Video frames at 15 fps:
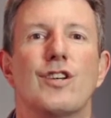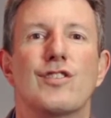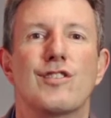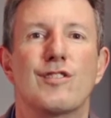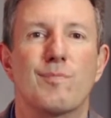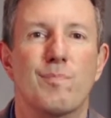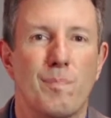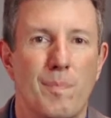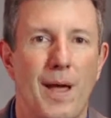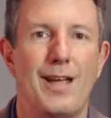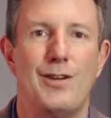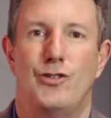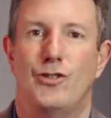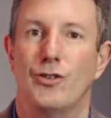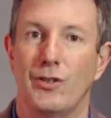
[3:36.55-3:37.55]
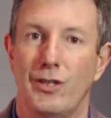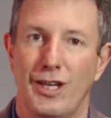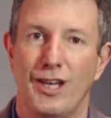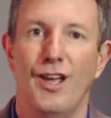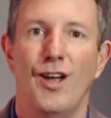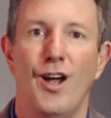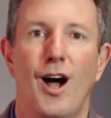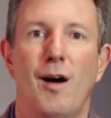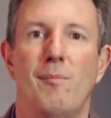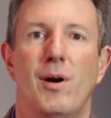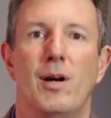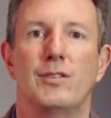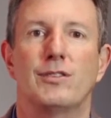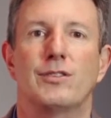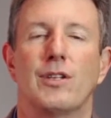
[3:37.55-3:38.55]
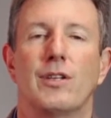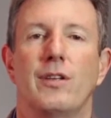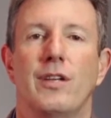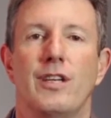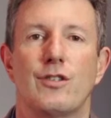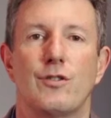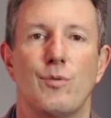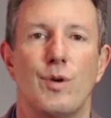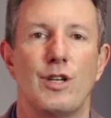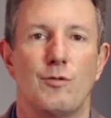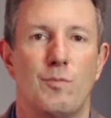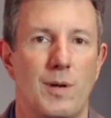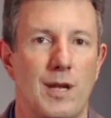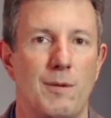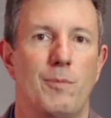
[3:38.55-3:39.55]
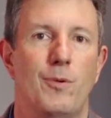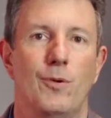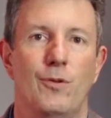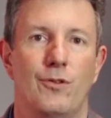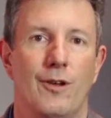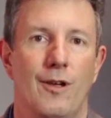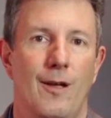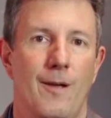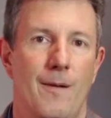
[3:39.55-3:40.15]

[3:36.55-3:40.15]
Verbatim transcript: especially amongst the least reached peoples.